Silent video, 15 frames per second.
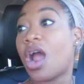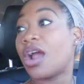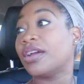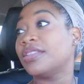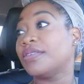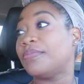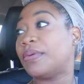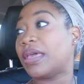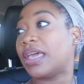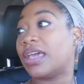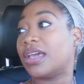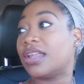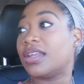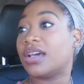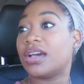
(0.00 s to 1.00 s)
Harlyn
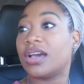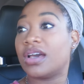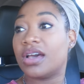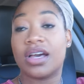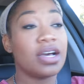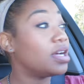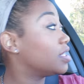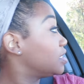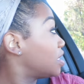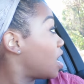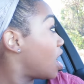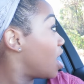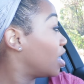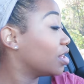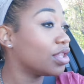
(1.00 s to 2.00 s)
being a
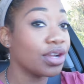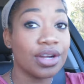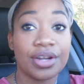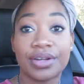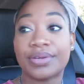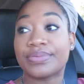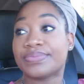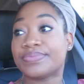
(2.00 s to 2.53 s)
toddler.